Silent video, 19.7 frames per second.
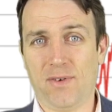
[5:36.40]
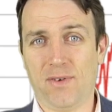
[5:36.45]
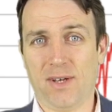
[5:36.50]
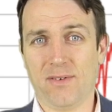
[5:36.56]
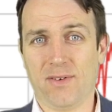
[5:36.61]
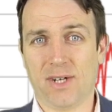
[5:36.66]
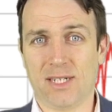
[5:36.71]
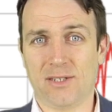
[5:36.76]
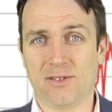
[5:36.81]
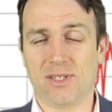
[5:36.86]

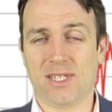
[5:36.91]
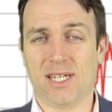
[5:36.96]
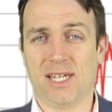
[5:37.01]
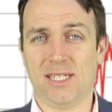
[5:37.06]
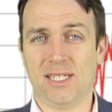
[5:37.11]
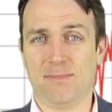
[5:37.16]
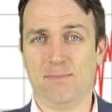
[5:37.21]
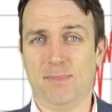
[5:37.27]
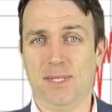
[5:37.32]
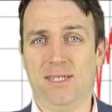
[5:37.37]
five hundred
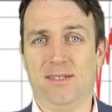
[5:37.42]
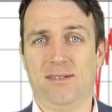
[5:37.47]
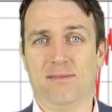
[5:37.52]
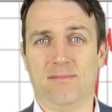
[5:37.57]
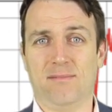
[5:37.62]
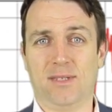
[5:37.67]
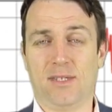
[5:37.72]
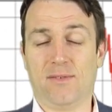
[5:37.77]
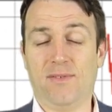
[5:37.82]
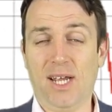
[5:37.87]
has been,
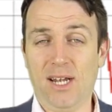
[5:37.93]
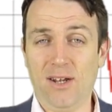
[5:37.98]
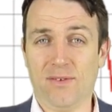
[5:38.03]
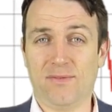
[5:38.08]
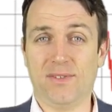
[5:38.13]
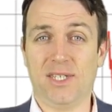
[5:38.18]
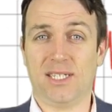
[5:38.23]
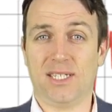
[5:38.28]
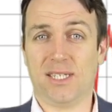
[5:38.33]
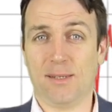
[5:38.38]
the value
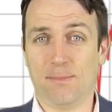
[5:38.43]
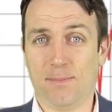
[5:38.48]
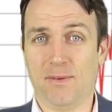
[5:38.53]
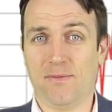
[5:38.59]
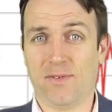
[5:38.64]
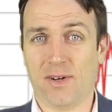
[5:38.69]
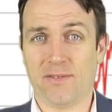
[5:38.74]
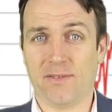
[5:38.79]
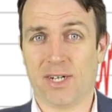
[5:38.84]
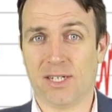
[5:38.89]
of the S and P
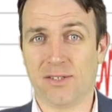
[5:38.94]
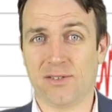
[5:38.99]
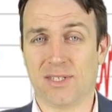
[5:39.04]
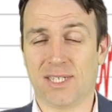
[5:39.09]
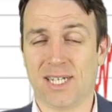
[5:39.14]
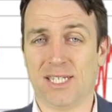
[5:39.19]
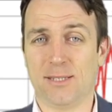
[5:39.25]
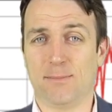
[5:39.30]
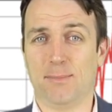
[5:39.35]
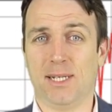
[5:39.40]
five
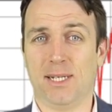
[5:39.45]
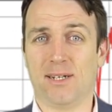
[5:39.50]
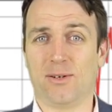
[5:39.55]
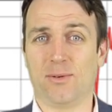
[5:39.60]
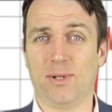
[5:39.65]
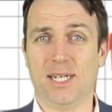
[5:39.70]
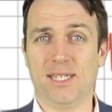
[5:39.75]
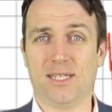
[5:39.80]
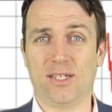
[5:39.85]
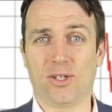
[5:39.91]
hundred has been
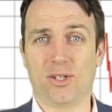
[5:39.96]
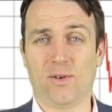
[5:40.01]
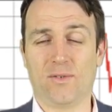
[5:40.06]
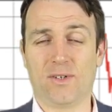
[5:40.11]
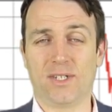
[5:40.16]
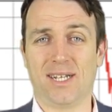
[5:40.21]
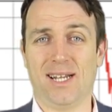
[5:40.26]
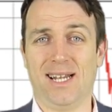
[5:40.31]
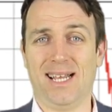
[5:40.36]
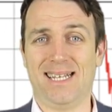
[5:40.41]
created
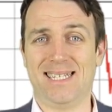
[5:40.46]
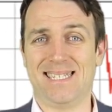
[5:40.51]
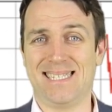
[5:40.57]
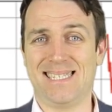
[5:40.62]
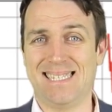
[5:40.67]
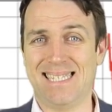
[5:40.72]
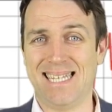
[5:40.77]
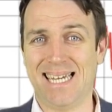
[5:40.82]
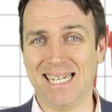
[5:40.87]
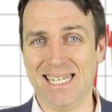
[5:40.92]
over the last
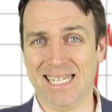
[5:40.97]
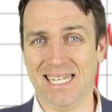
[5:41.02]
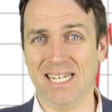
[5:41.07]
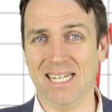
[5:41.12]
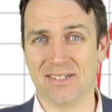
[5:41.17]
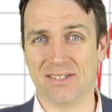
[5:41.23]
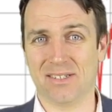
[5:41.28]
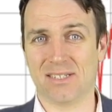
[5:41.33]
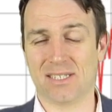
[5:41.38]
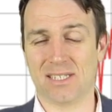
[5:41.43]
ten
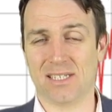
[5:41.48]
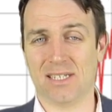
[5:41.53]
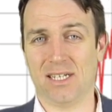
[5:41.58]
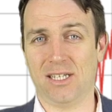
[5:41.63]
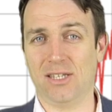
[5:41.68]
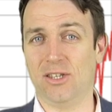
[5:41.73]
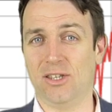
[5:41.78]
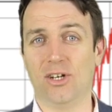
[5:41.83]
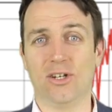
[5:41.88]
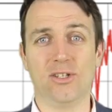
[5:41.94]
years, and